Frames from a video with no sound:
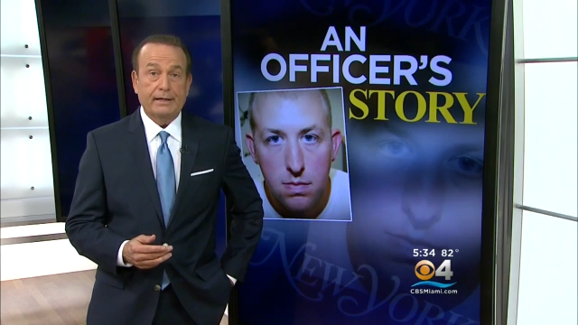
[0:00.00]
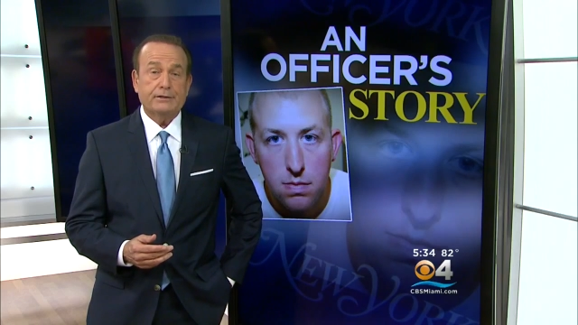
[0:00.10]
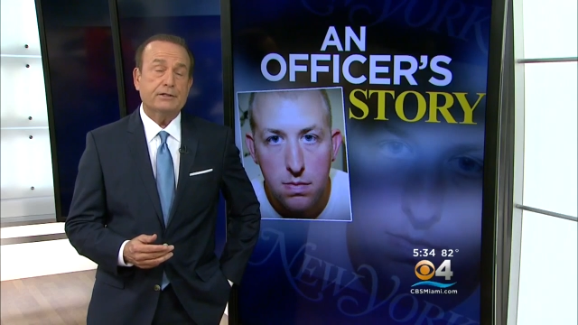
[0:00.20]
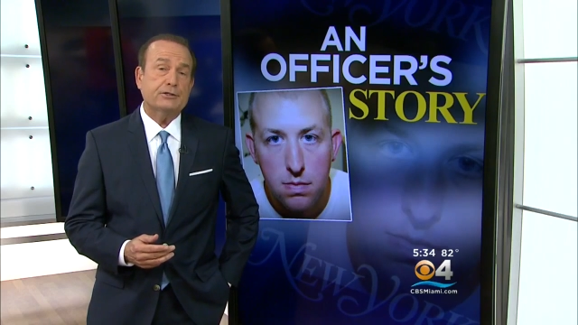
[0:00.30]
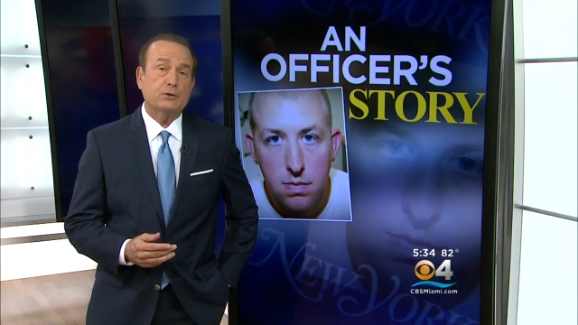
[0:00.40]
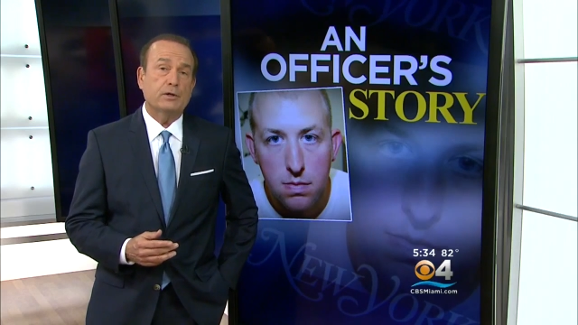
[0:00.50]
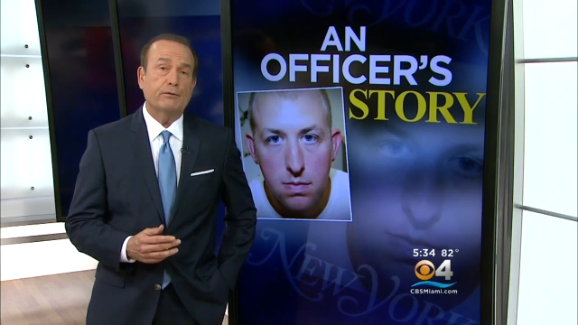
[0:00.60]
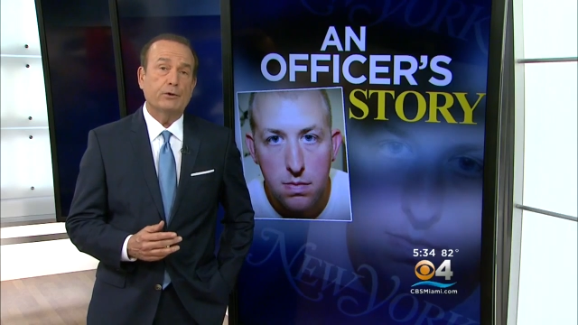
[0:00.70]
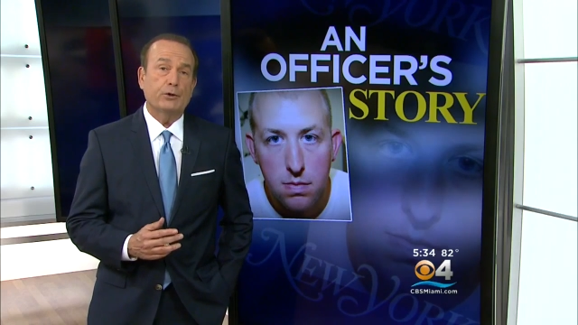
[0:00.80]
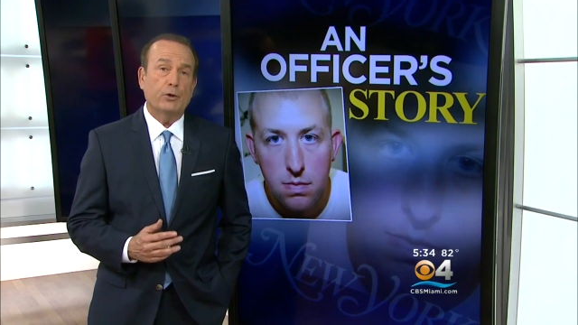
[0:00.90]
Speaker 1: latest
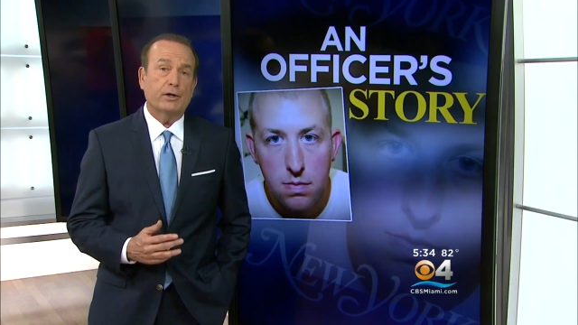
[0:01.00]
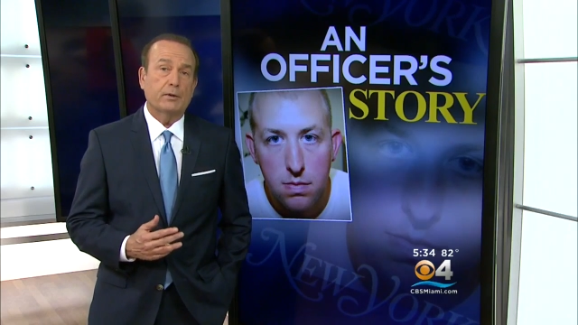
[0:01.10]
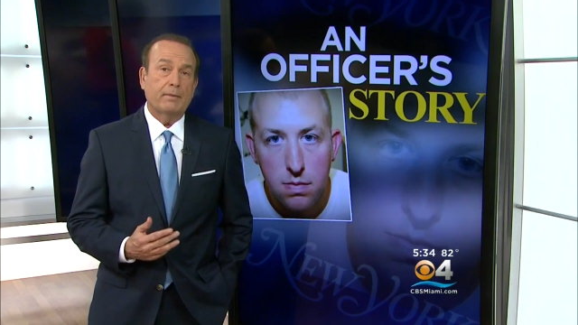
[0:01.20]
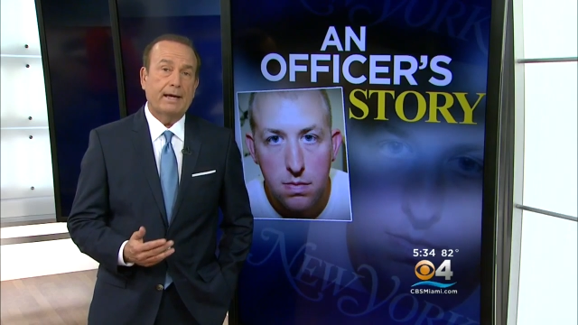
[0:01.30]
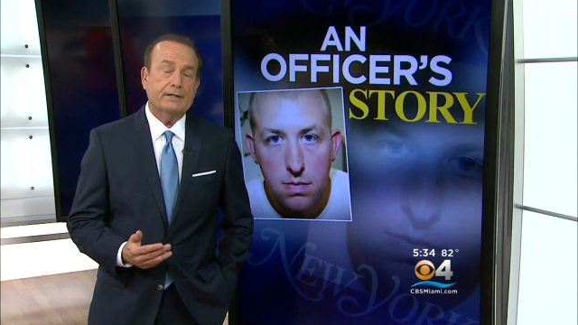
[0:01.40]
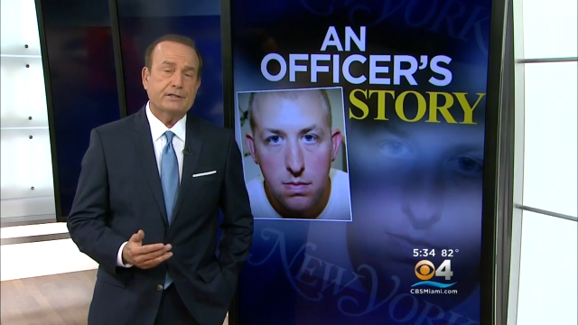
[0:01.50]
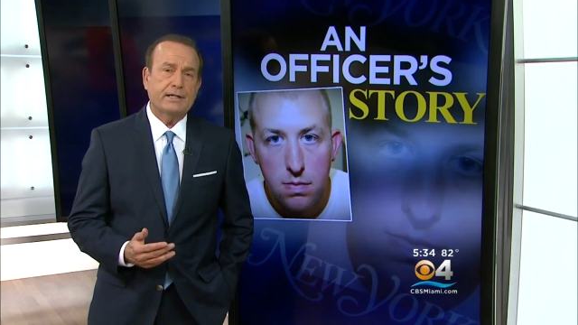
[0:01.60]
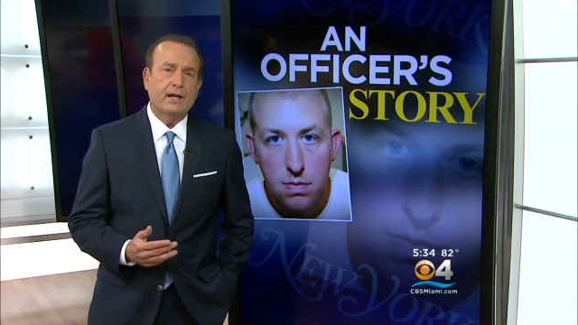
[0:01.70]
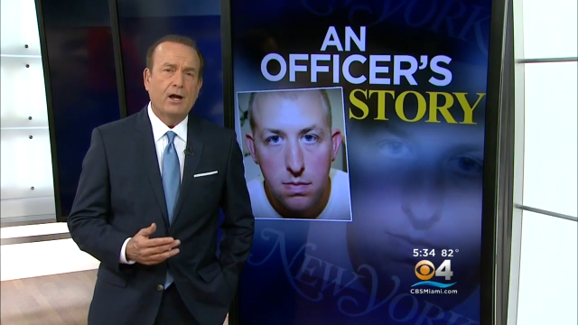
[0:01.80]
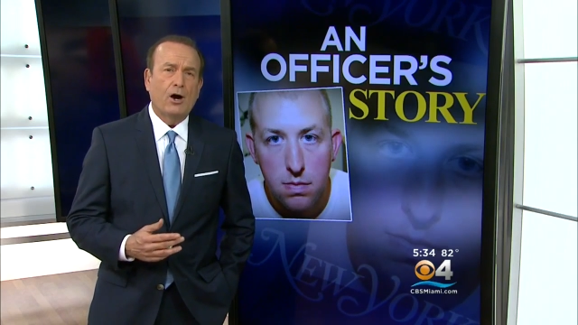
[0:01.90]
issue of the New Yorker
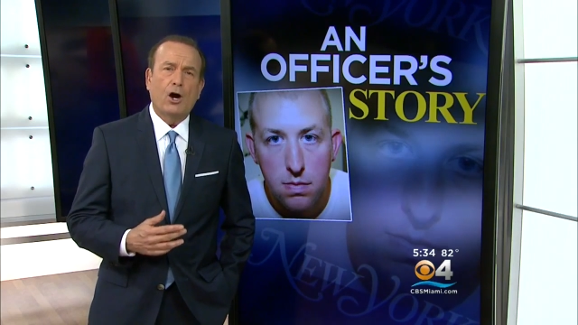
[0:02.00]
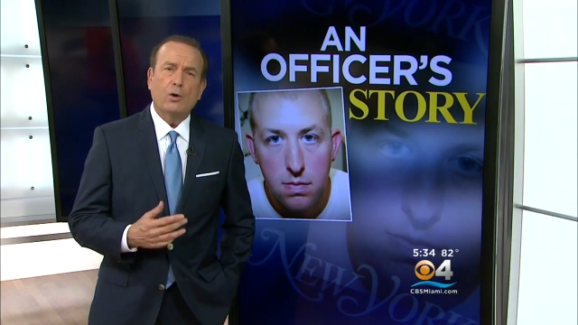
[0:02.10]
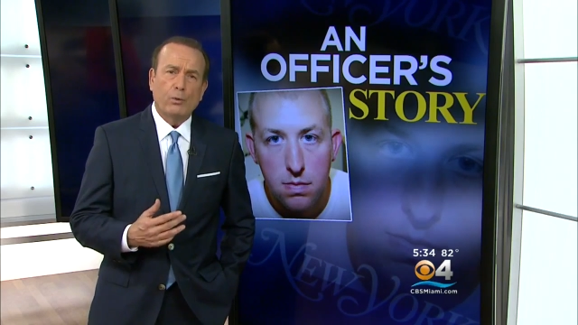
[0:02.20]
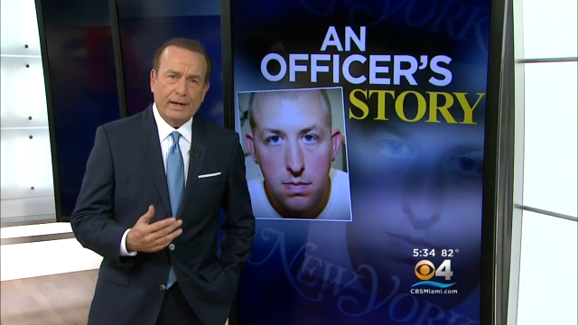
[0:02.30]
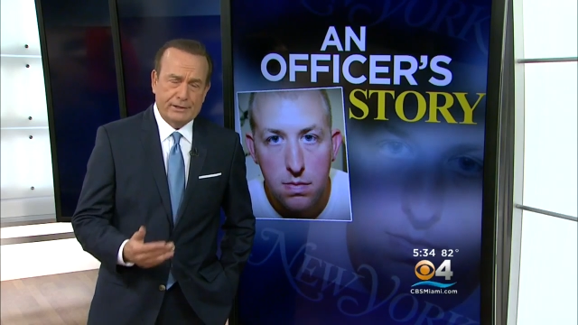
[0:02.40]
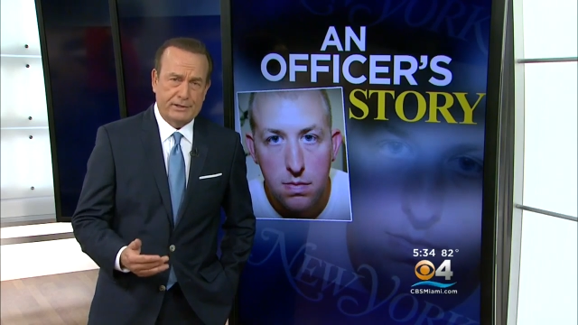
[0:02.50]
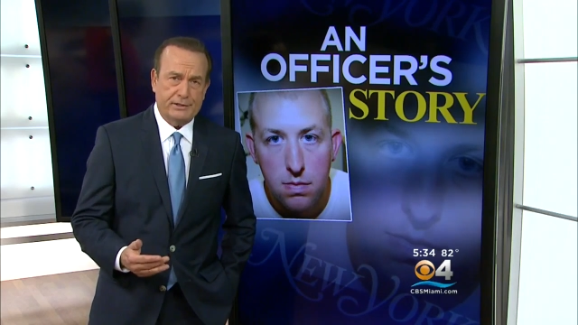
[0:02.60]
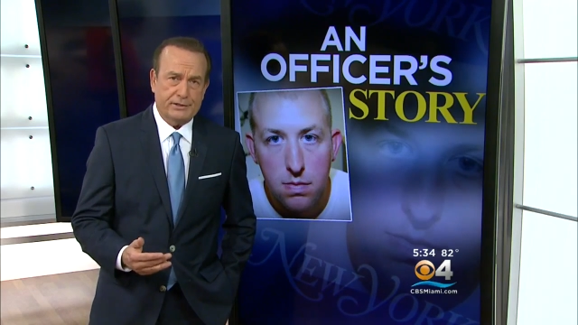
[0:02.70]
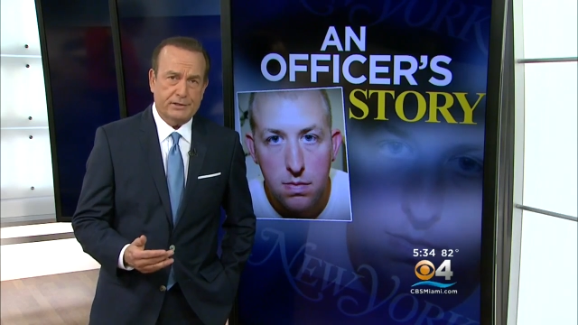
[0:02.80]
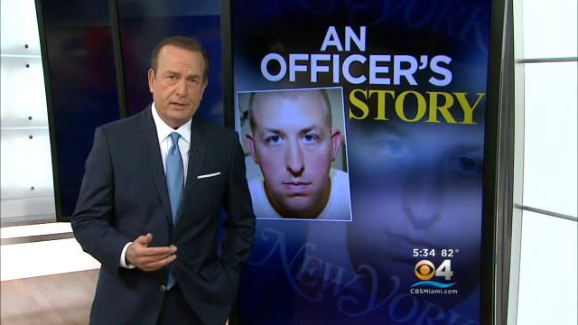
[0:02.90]
magazine are
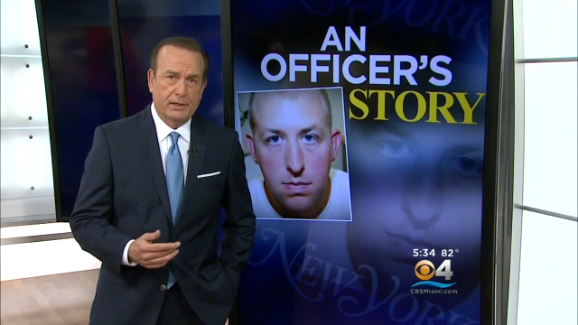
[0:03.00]
racist.